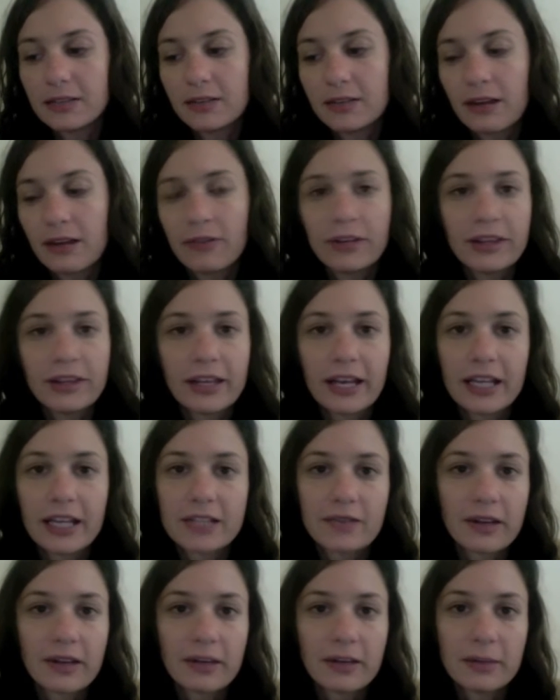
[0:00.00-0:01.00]
everything has
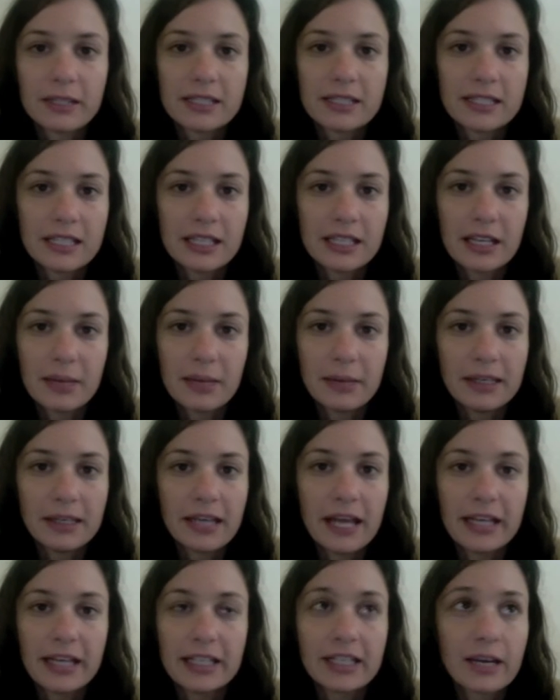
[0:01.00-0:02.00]
vitamin C. I mean,
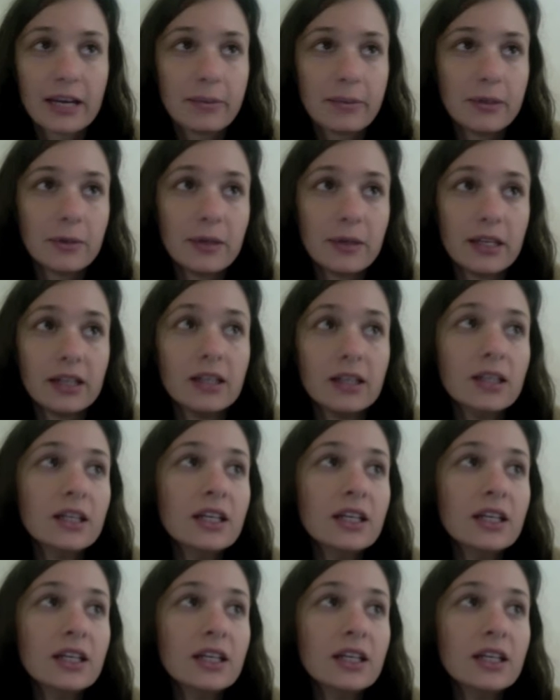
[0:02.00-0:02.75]
anytime you eat